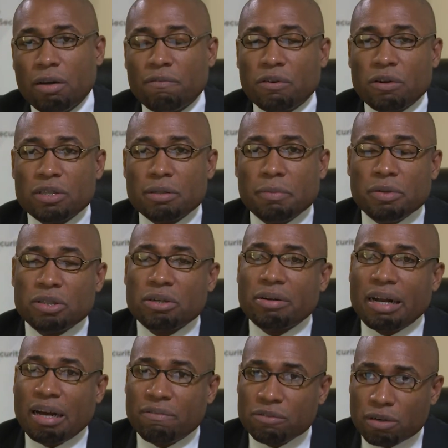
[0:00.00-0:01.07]
for us able to
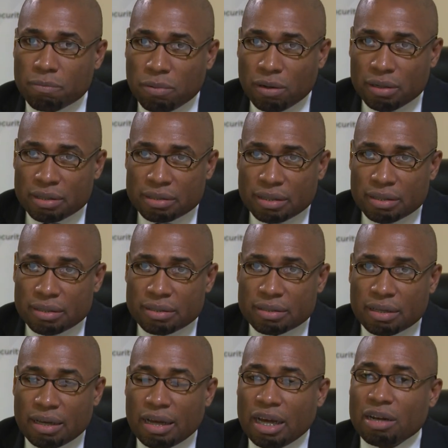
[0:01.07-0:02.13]
craft our
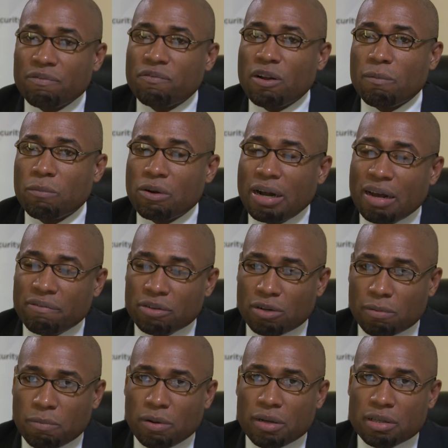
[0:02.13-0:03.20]
policies, and from crafting
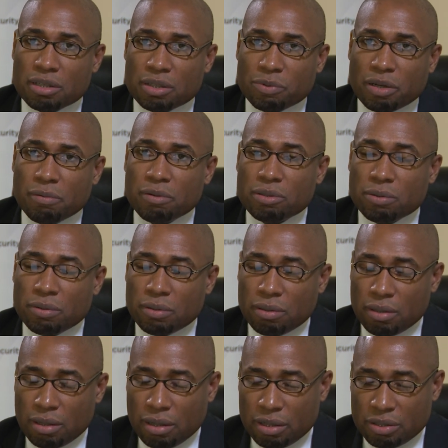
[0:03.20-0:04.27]
our policies, we're able
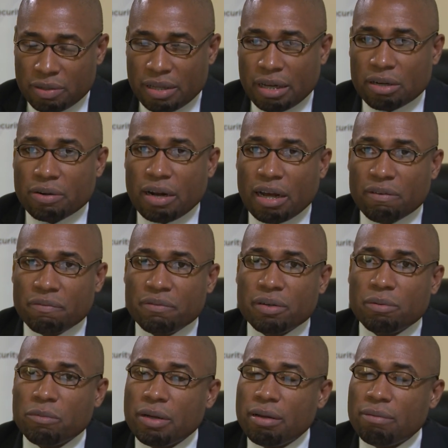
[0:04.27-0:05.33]
to then
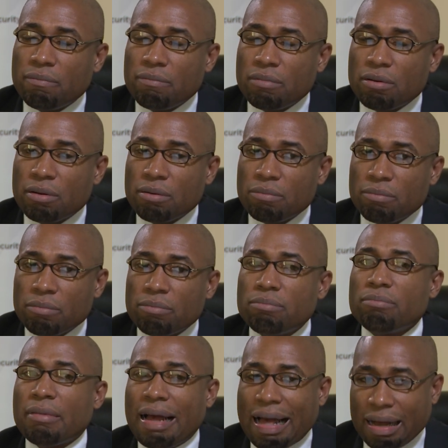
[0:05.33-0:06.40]
craft
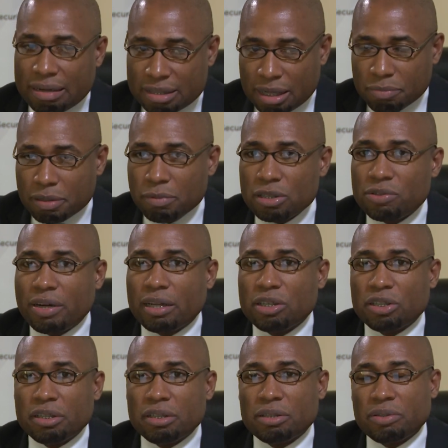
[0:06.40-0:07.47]
acceptable
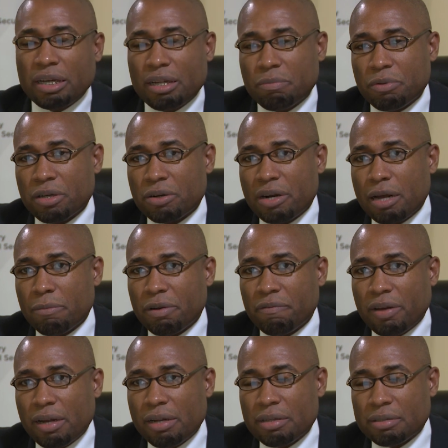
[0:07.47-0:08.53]
strategies to help with the crime
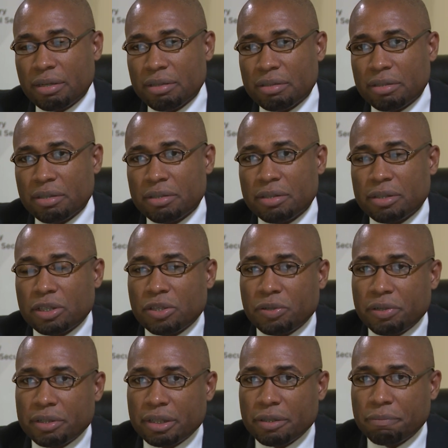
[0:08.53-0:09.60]
and violence and citizen
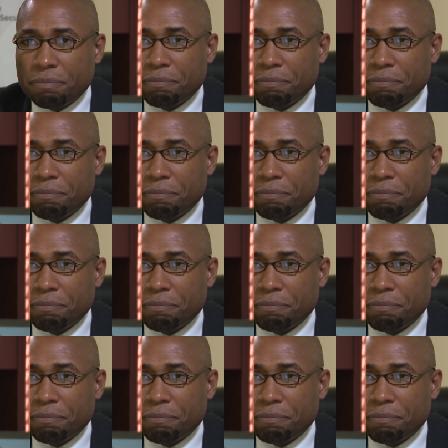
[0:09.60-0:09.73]
security.